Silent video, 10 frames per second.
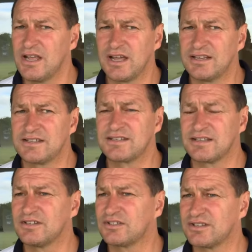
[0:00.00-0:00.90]
and he's
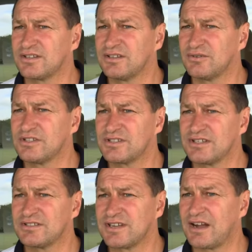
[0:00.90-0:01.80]
he's you know he's
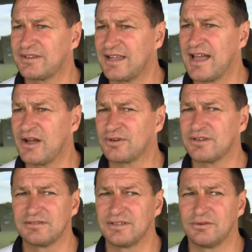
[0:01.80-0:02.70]
he's carried that out
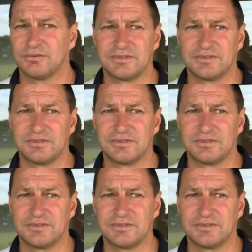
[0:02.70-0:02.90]
and you know